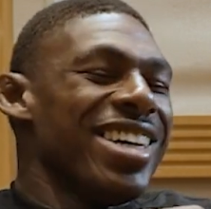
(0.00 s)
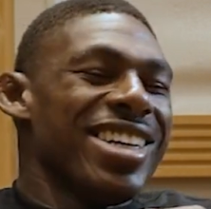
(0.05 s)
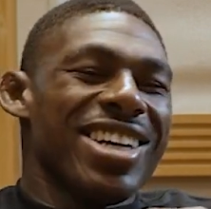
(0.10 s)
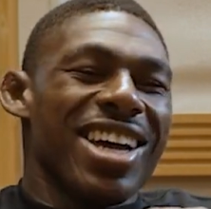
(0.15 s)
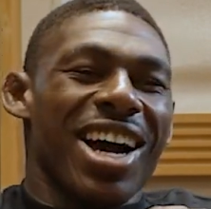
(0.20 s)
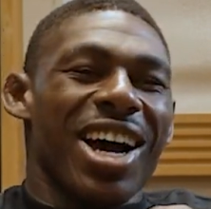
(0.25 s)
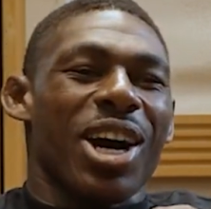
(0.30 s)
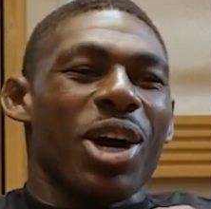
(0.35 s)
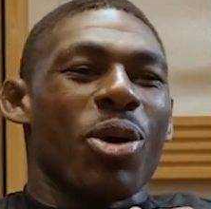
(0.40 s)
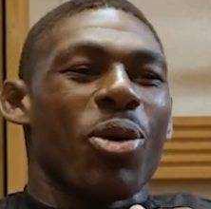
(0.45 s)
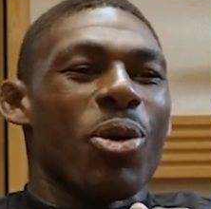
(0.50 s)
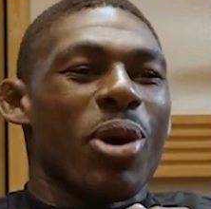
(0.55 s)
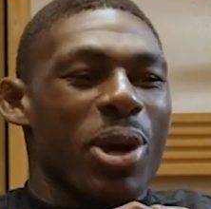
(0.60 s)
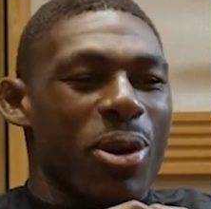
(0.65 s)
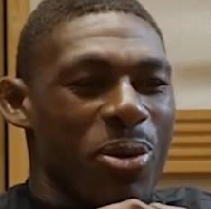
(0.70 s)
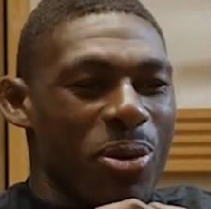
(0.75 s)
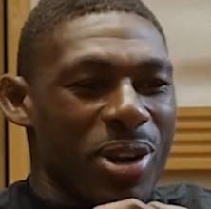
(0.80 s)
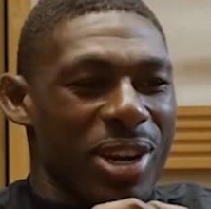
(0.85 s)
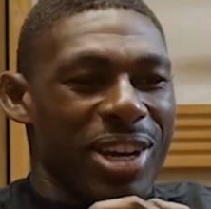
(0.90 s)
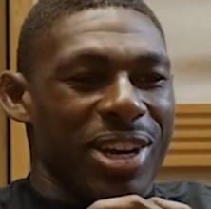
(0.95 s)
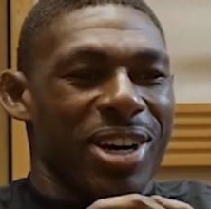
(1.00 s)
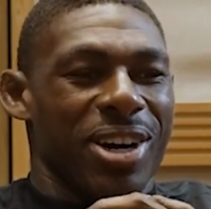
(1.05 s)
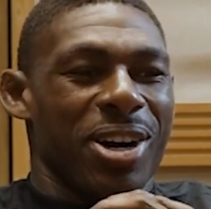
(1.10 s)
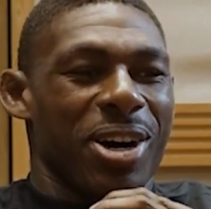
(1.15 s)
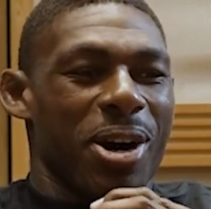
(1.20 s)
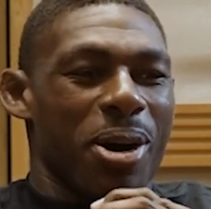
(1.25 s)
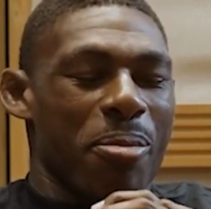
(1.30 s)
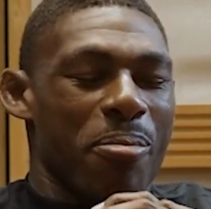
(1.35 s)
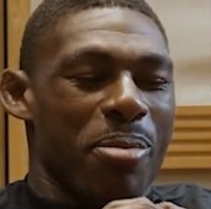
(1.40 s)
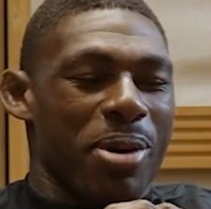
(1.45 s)
Y'all quick with it.
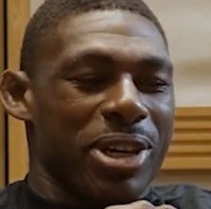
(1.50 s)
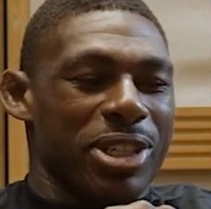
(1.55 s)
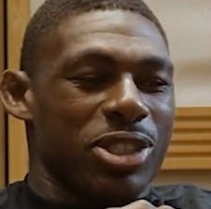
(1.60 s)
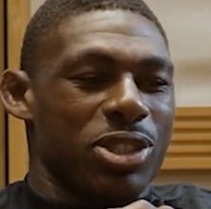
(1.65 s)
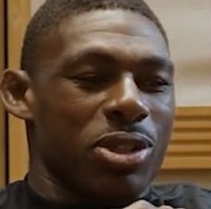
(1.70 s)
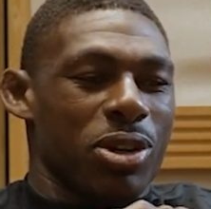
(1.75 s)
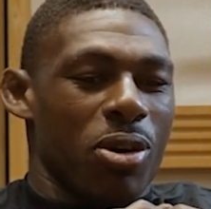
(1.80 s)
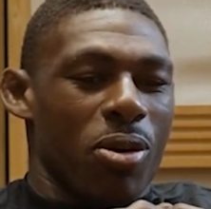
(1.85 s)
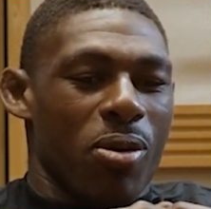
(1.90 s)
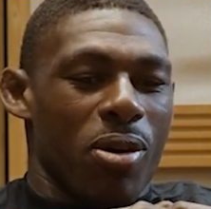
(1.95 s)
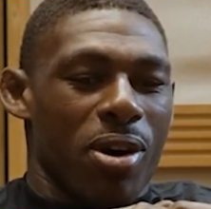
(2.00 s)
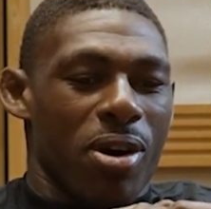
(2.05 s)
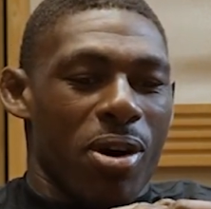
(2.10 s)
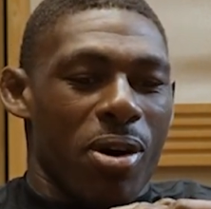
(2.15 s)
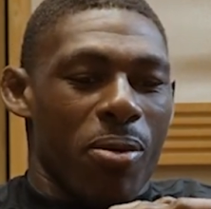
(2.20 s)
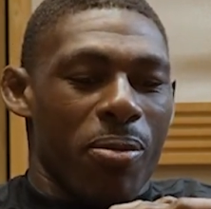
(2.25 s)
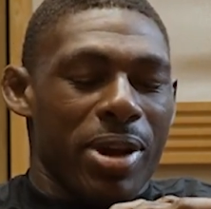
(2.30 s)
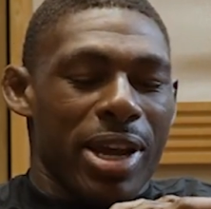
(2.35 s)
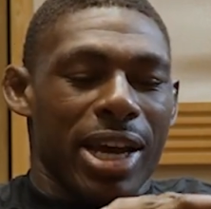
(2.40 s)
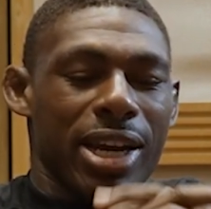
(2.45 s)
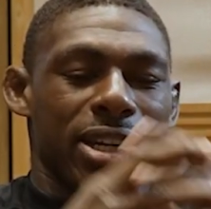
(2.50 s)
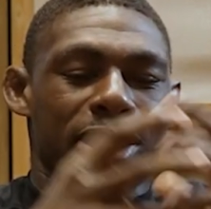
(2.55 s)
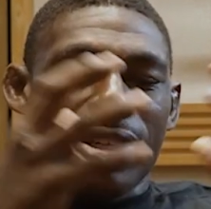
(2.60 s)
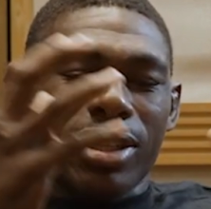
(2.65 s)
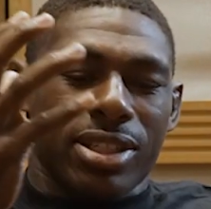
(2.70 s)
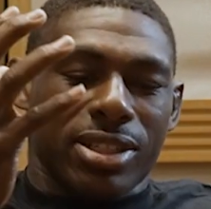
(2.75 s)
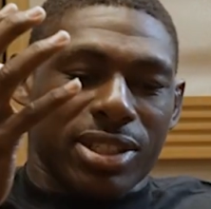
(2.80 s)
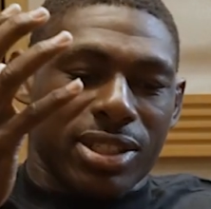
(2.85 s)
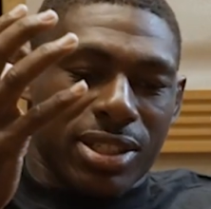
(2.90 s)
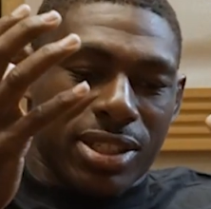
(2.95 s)
But, you know, we had
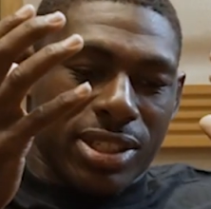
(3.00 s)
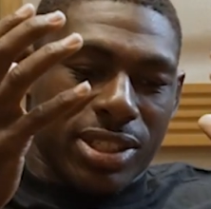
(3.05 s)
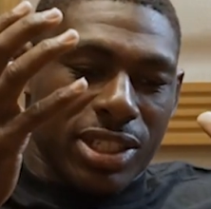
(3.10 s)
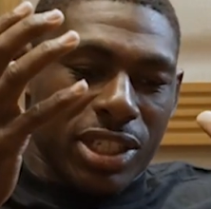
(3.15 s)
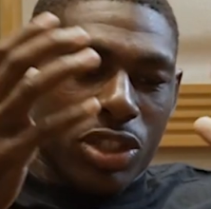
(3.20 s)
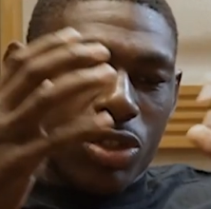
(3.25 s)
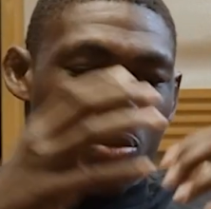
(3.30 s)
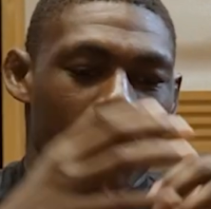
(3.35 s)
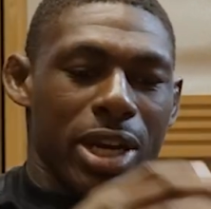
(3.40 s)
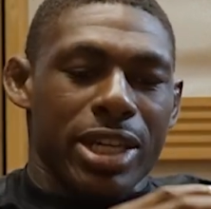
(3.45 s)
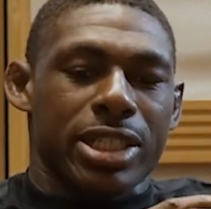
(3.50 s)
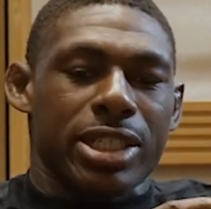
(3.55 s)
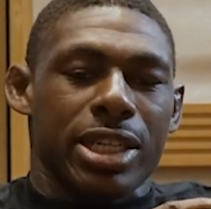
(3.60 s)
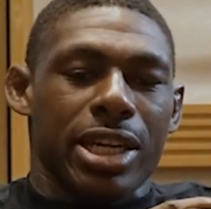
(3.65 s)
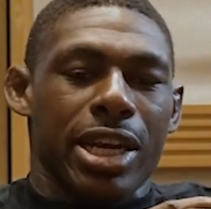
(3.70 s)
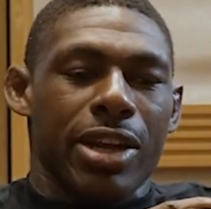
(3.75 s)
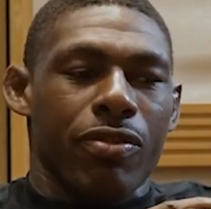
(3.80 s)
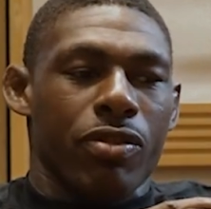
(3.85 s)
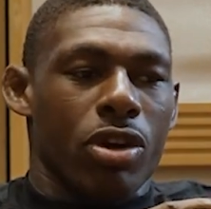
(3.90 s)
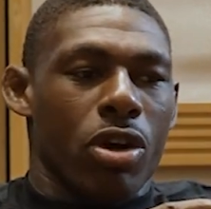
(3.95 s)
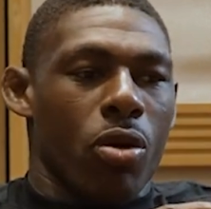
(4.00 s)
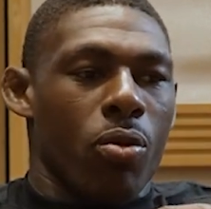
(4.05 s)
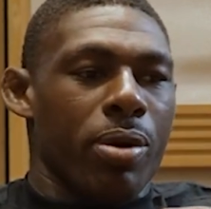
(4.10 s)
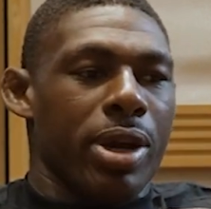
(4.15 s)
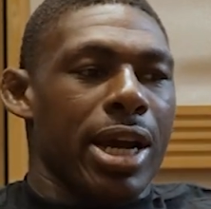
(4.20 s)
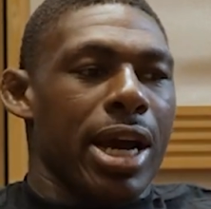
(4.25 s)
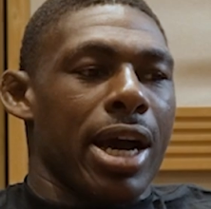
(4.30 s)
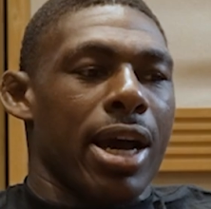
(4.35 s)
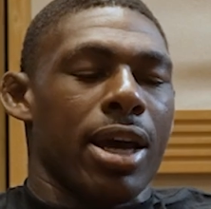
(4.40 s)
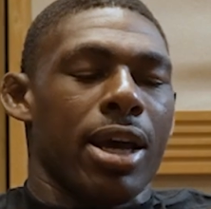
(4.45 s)
a situation, even though
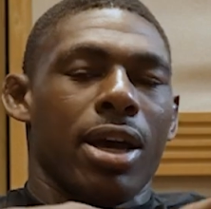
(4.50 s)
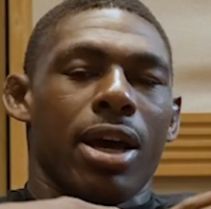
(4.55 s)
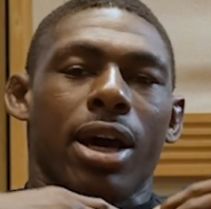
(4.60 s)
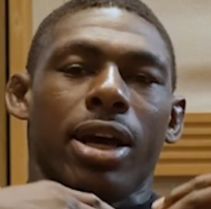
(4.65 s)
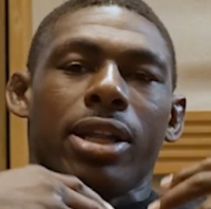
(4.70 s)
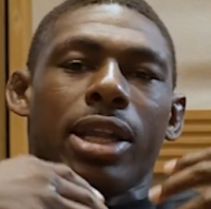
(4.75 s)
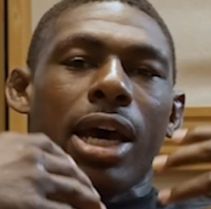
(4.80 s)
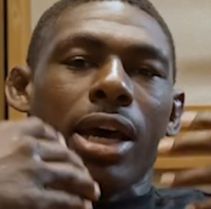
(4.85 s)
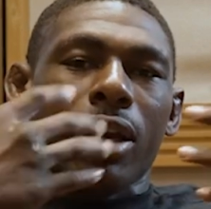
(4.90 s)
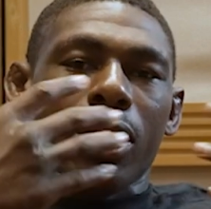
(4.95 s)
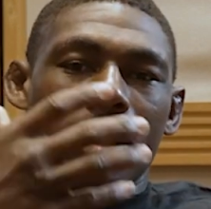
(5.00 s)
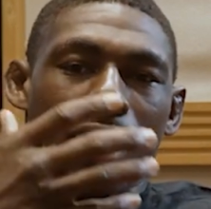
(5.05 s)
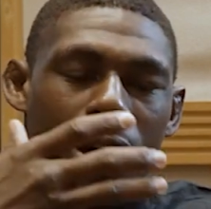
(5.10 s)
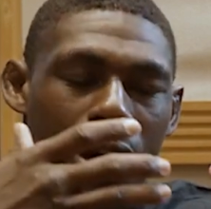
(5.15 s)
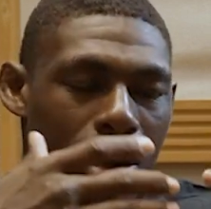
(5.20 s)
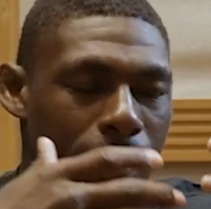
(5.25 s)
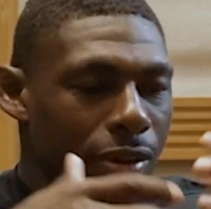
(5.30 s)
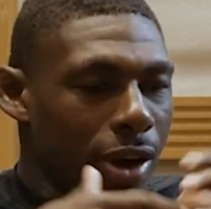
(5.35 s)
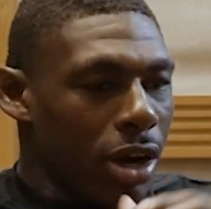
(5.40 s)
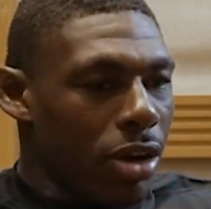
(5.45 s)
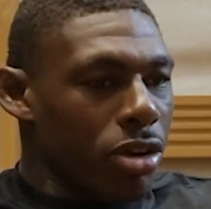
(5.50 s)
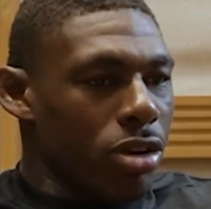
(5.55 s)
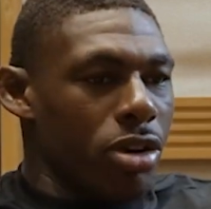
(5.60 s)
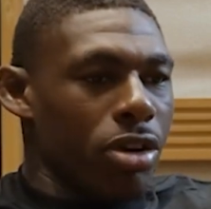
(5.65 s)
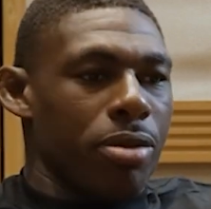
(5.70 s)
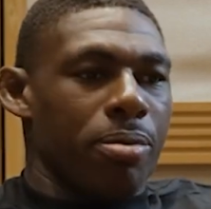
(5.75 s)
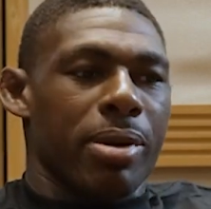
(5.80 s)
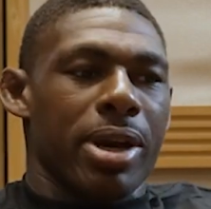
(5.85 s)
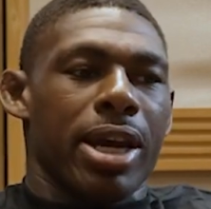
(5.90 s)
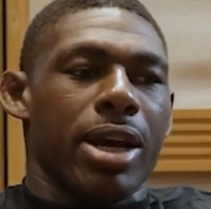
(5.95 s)
we got a lot of love out
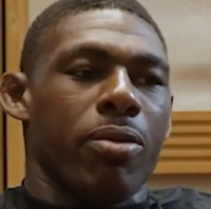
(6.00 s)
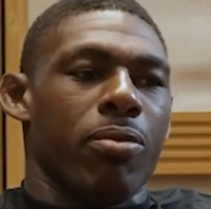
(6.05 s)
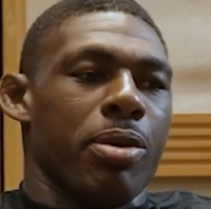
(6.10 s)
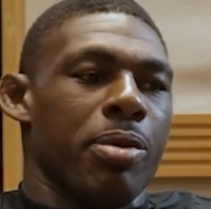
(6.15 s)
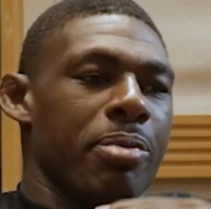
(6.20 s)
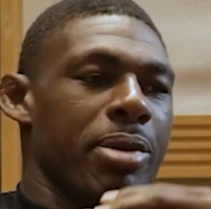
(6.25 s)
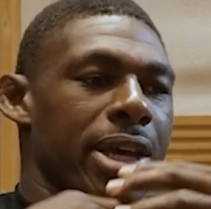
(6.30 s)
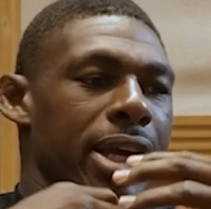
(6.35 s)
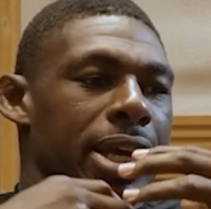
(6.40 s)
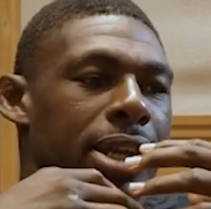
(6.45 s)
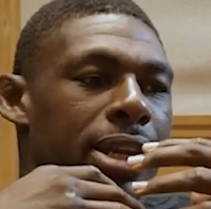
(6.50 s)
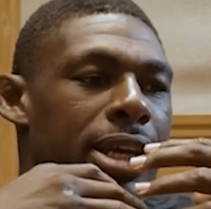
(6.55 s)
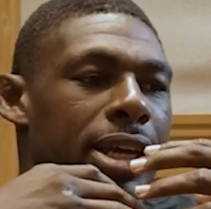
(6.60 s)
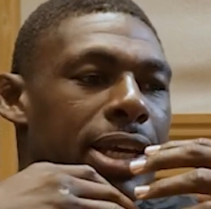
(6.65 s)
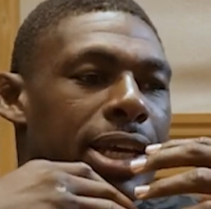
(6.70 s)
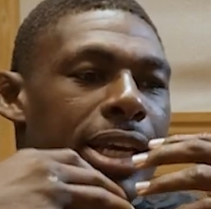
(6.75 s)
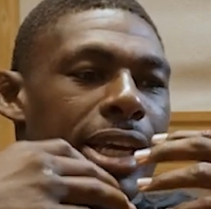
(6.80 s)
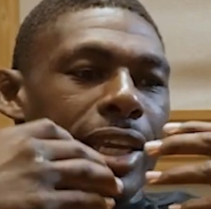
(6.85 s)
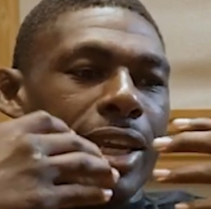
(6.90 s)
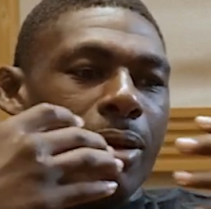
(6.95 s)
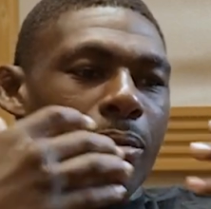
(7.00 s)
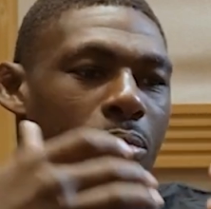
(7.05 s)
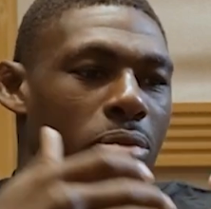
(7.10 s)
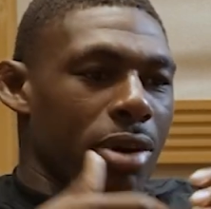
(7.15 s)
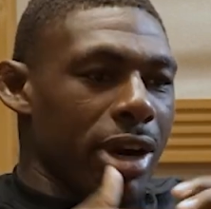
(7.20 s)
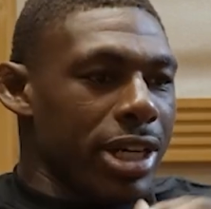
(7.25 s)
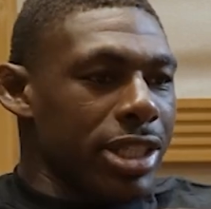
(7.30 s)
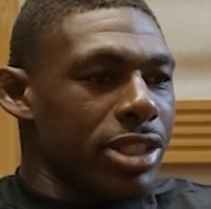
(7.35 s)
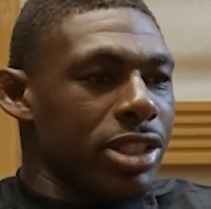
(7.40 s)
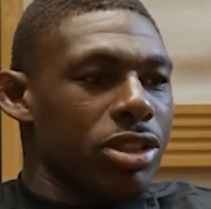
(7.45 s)
here, man, we've been getting
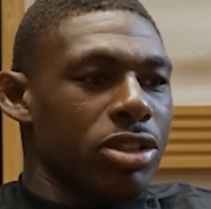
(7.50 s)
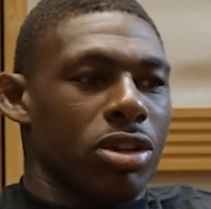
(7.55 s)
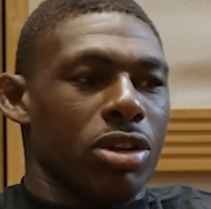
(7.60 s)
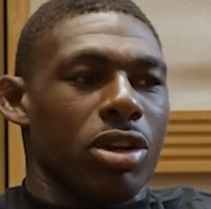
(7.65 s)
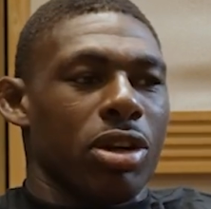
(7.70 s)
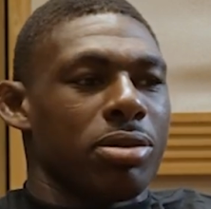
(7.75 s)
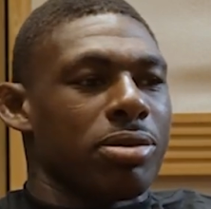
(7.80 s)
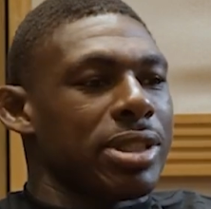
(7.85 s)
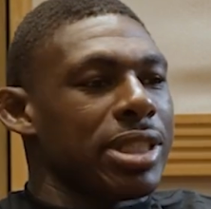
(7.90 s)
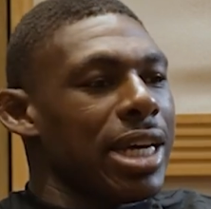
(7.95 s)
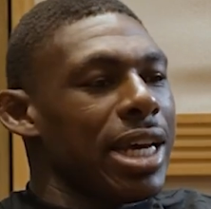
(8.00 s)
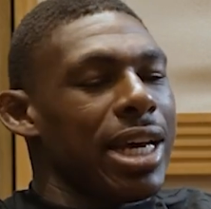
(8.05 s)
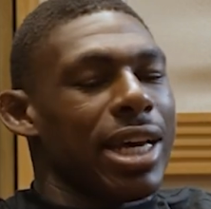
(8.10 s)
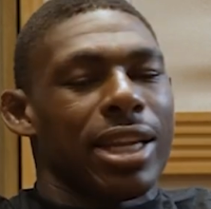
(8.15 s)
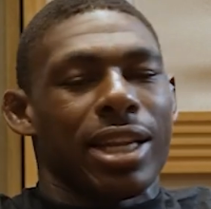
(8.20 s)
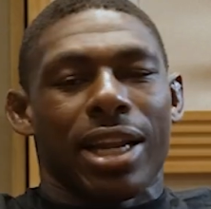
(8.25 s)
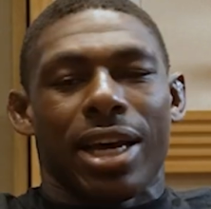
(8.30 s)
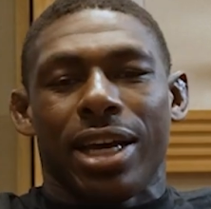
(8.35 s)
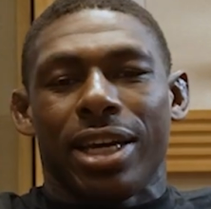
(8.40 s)
embraced, you know what I'm saying?